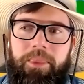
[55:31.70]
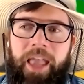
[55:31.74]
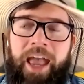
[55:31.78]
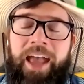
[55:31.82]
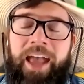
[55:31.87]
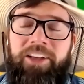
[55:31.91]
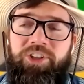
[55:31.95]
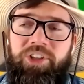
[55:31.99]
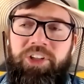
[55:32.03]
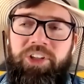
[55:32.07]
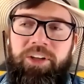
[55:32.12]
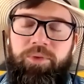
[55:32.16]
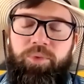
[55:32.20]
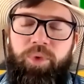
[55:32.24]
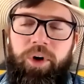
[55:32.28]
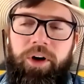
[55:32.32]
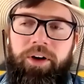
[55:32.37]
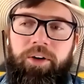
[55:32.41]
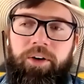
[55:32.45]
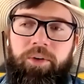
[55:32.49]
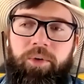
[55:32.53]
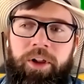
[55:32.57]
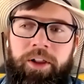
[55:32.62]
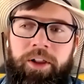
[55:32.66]
Actually,
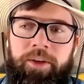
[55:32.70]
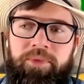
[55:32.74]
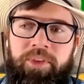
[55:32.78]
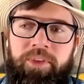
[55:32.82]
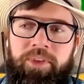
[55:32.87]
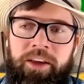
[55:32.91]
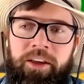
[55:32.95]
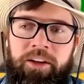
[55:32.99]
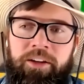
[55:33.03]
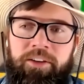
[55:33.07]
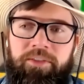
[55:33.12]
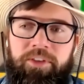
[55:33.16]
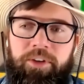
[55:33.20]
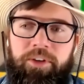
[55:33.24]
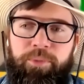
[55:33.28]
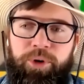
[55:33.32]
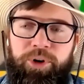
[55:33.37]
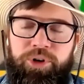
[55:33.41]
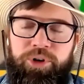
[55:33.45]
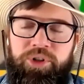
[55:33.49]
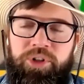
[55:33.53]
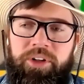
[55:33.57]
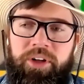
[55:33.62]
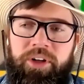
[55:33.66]
while I'm thinking of the
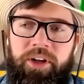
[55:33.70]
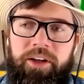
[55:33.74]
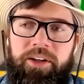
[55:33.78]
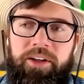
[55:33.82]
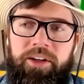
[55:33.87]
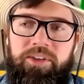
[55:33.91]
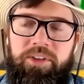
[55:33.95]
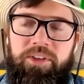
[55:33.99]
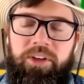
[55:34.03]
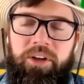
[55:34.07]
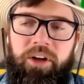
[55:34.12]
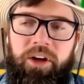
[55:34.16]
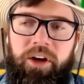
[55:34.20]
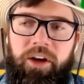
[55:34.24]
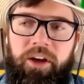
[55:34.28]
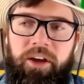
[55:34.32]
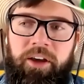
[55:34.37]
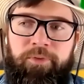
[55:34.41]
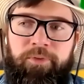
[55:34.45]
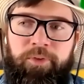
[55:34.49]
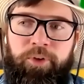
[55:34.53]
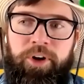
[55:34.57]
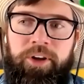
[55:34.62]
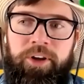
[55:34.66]
merchandise,
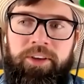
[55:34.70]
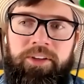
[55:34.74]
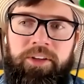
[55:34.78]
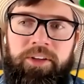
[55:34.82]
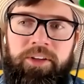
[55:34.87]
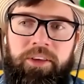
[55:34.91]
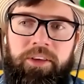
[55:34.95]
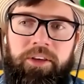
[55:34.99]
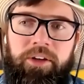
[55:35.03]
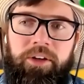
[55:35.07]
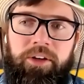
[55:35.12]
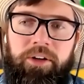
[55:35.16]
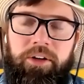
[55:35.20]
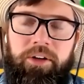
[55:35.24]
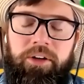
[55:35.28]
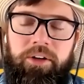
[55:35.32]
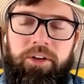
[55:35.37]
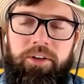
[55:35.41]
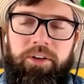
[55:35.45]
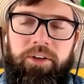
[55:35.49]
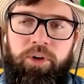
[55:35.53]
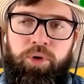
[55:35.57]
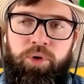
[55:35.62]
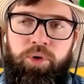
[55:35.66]
if you're into
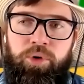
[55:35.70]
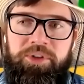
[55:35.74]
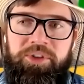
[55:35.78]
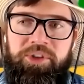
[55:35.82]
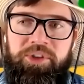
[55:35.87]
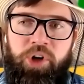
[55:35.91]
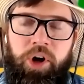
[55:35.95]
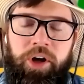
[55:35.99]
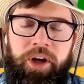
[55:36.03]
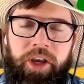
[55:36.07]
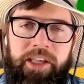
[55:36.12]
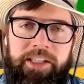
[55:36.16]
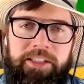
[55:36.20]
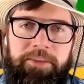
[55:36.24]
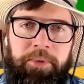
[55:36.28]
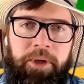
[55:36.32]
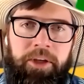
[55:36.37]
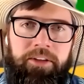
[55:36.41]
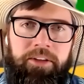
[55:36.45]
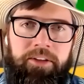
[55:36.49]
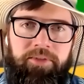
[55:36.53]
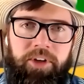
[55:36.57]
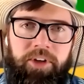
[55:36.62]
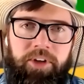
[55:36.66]
the whole song
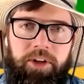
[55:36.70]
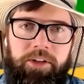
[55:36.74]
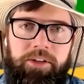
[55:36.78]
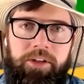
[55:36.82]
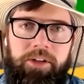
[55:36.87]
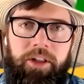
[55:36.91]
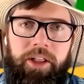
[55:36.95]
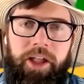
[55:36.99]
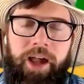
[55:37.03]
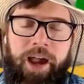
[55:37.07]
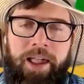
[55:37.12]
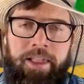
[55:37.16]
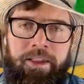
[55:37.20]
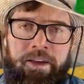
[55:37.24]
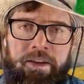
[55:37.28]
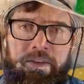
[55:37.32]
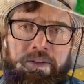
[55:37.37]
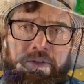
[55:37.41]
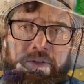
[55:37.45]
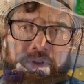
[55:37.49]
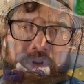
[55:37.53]
aspect of Gullah Gullah Island,